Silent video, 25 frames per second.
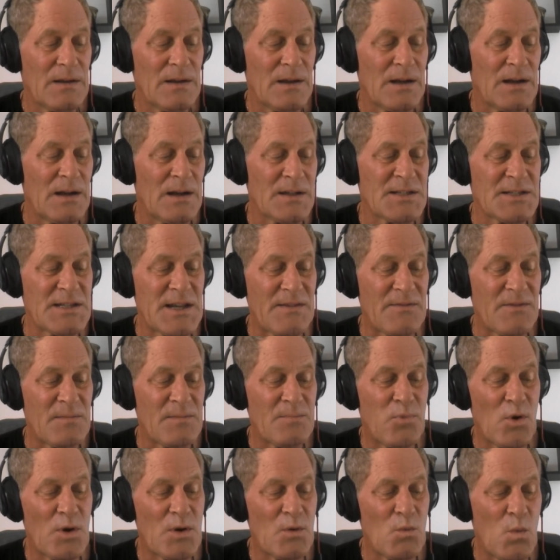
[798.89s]

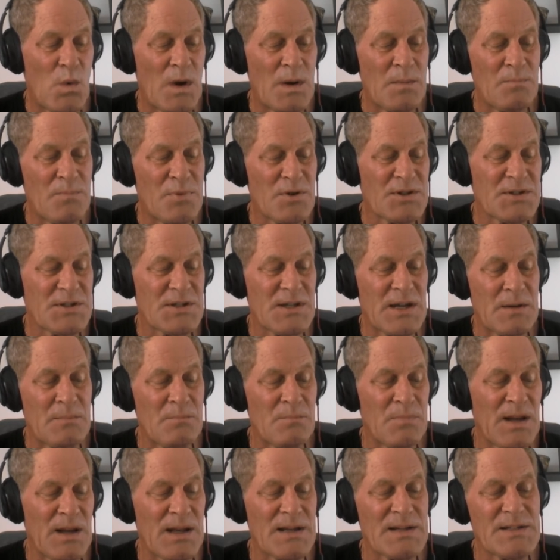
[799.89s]

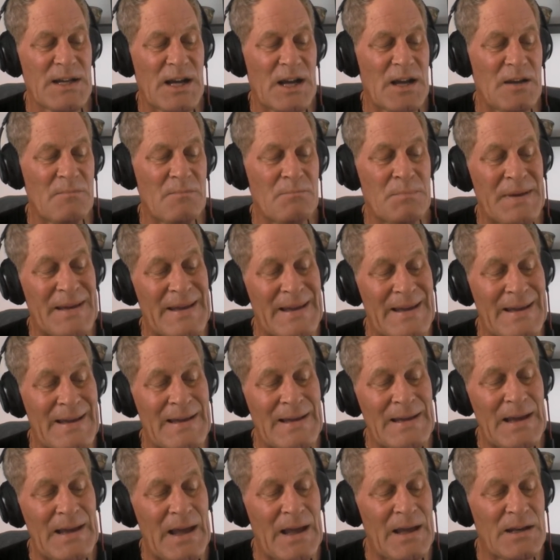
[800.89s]
7.1% blood type
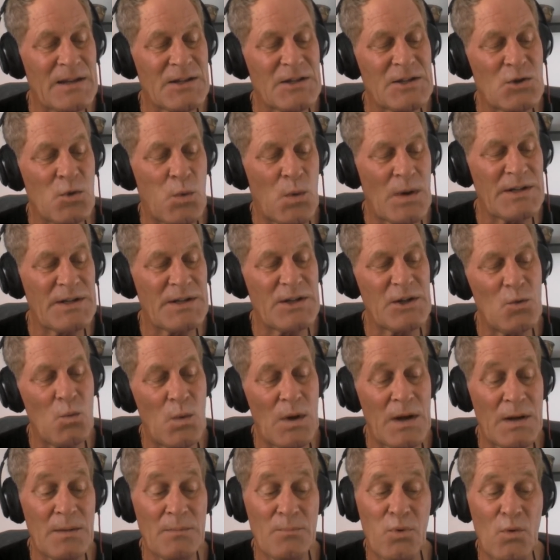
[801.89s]
B, and
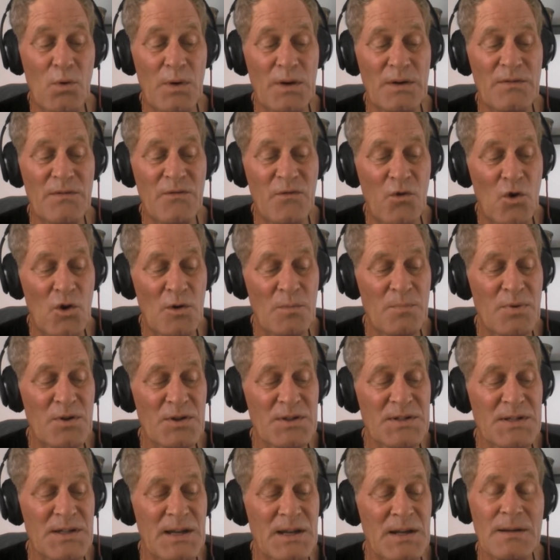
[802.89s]

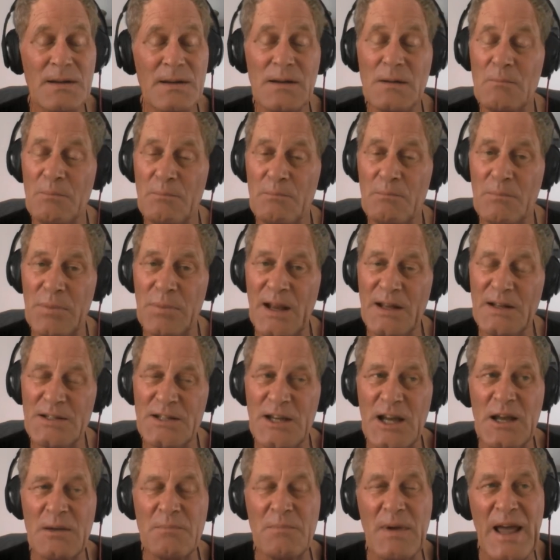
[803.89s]
21.4% blood
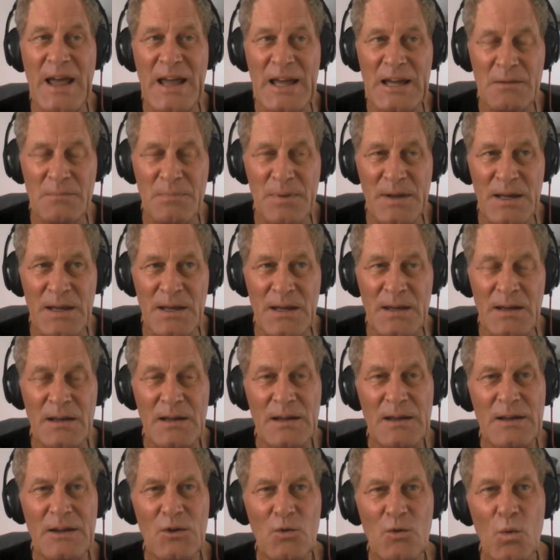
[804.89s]
type
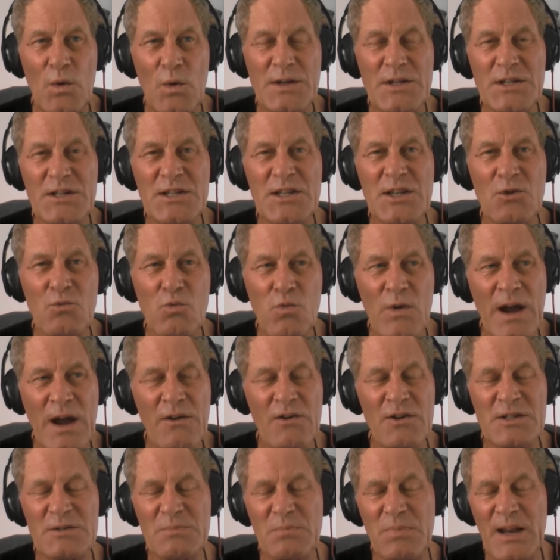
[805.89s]
AB, which is the
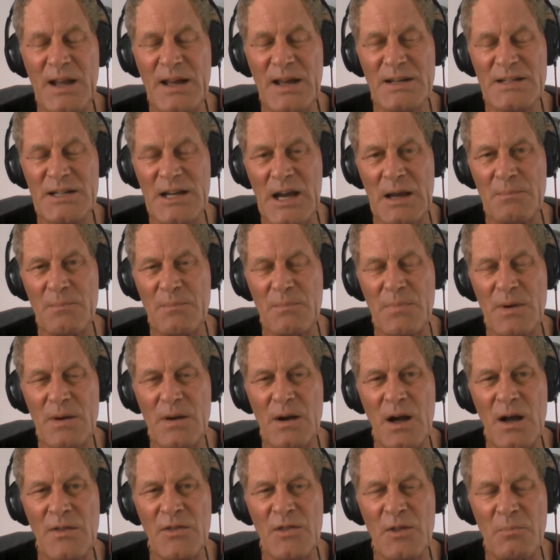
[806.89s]
rarest blood type
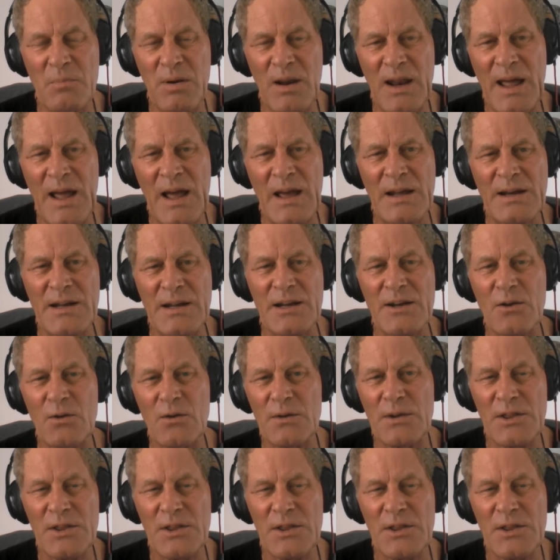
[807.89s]
on the planet.